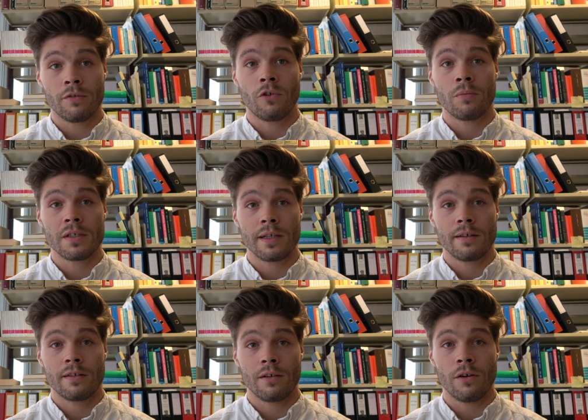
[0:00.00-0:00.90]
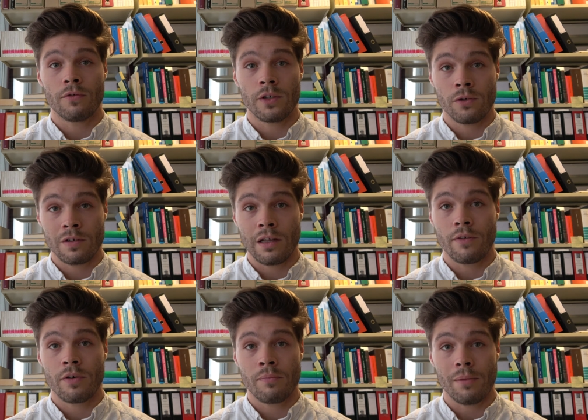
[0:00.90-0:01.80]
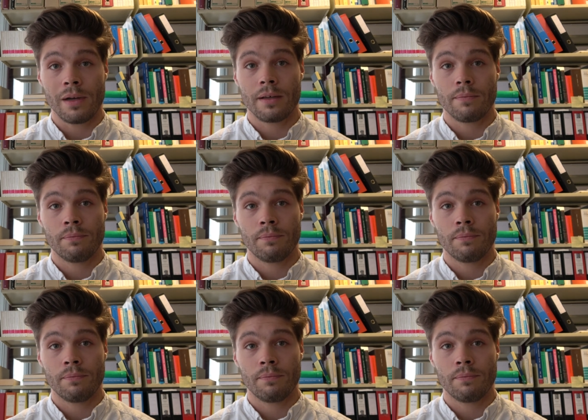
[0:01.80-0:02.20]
former citizen of the Yugoslav Republic.